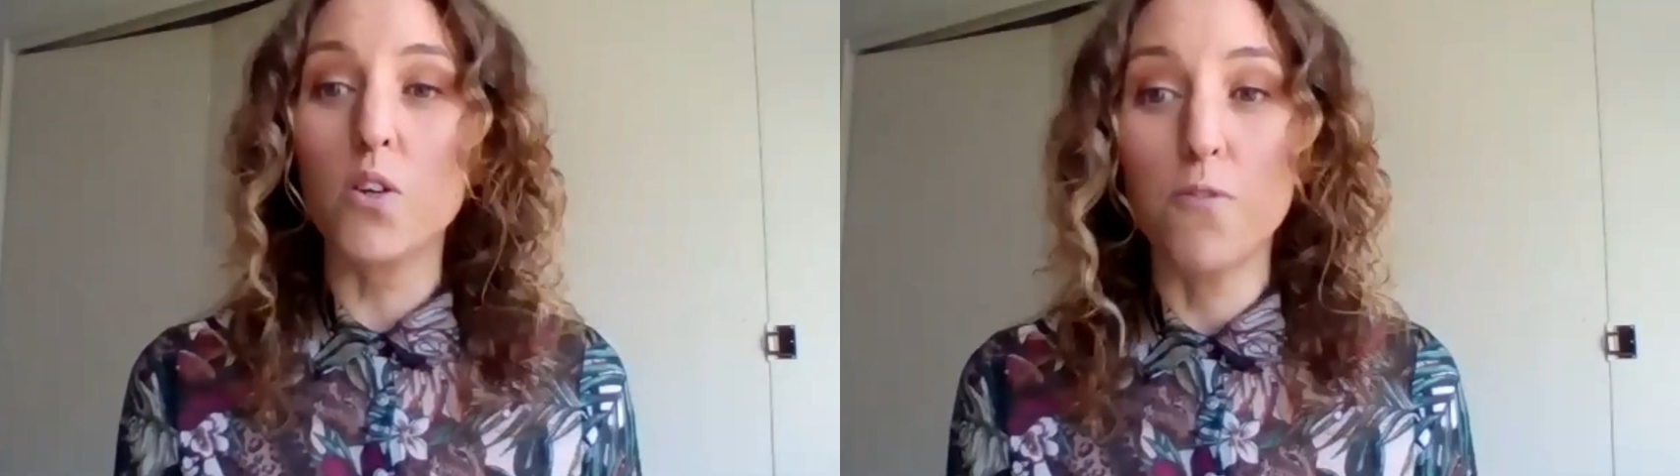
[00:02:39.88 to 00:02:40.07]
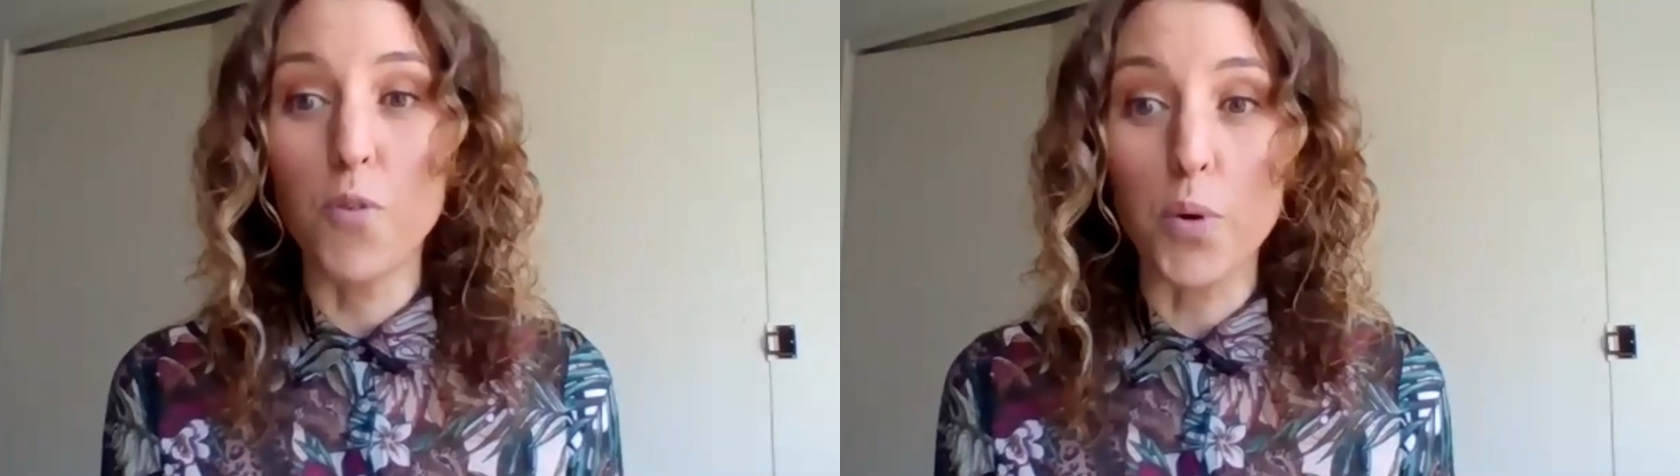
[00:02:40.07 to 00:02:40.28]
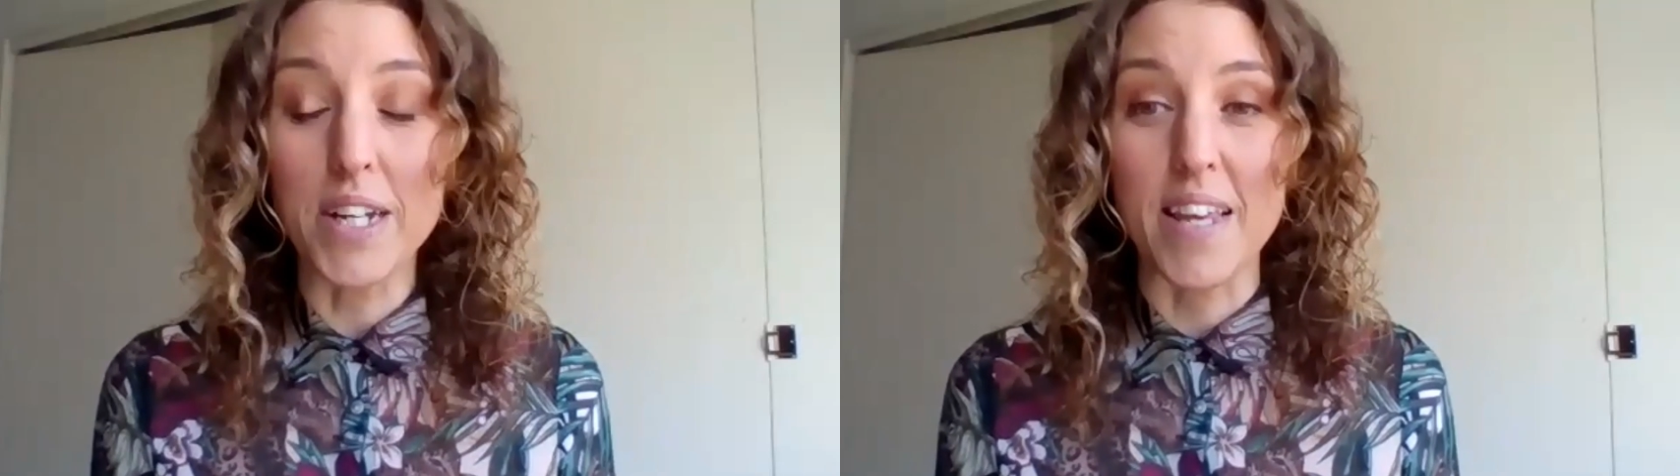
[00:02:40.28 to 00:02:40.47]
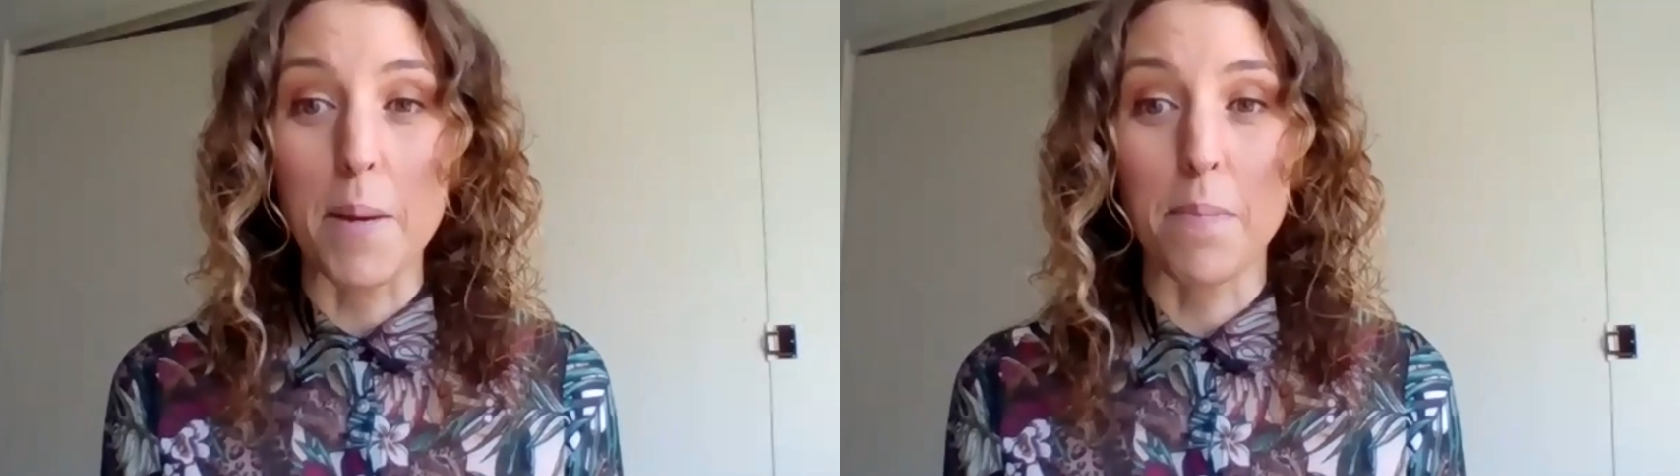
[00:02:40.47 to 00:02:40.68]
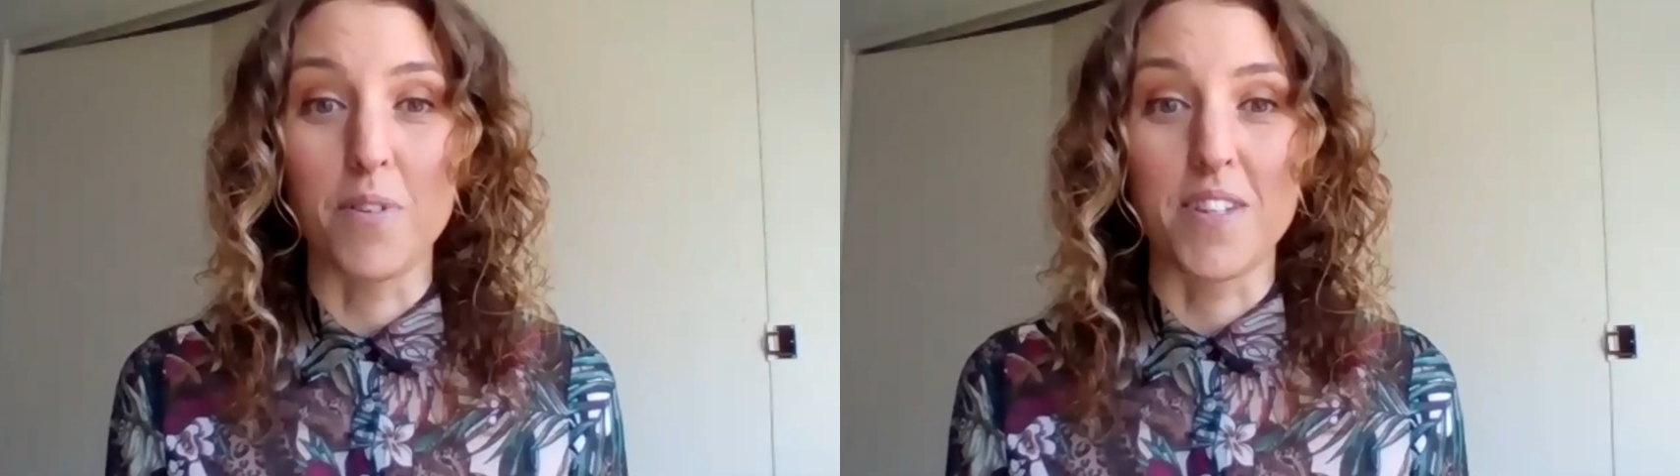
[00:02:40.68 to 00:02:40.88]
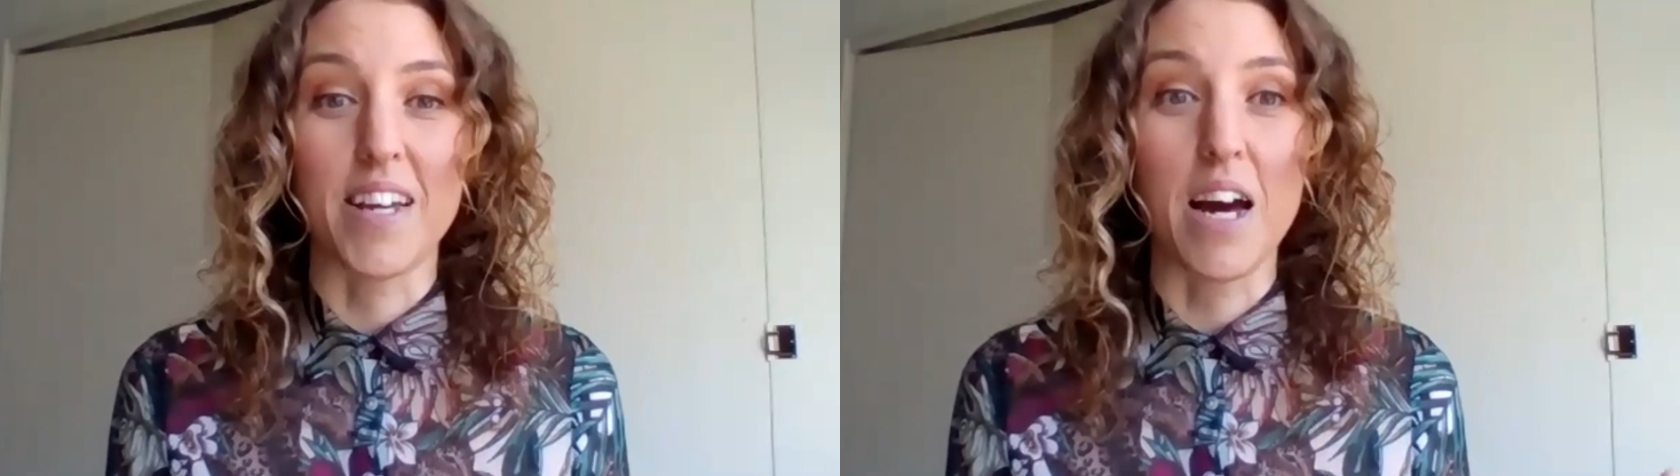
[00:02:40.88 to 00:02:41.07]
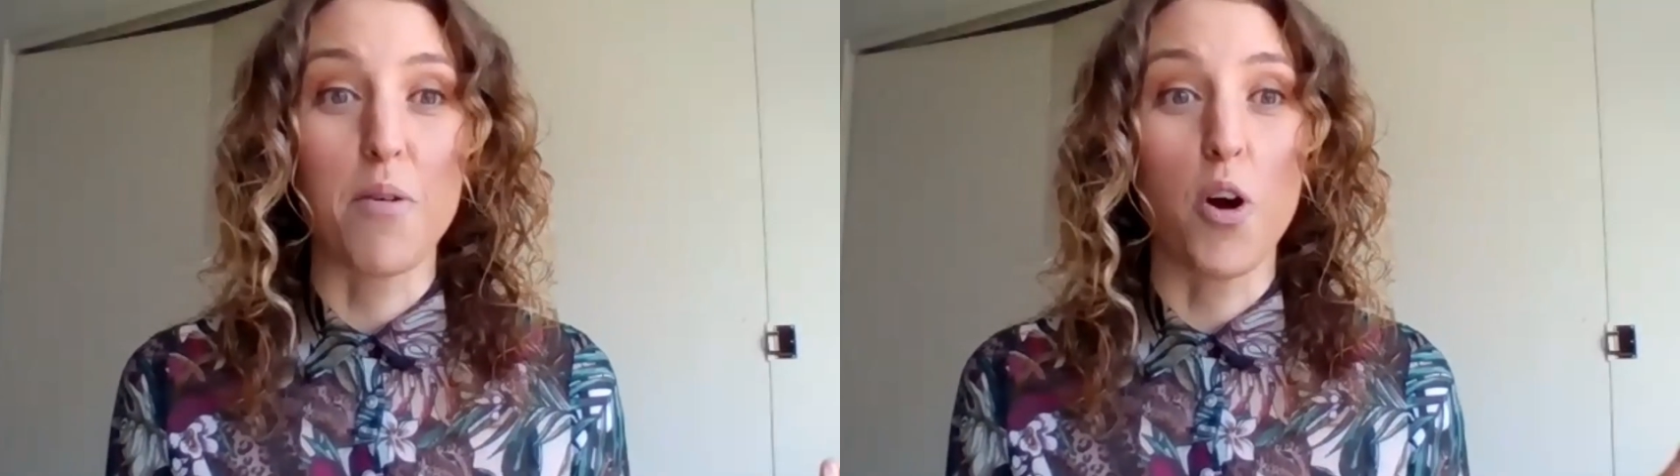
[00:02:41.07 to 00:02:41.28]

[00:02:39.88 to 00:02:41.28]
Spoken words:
For example, to